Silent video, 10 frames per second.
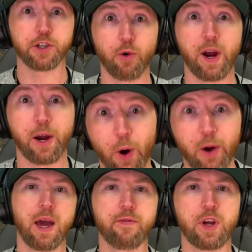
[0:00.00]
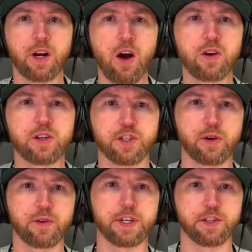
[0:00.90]
a great quote Having long
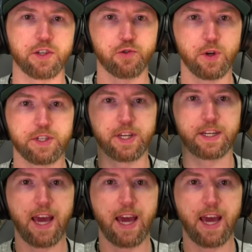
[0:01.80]
served as a trusted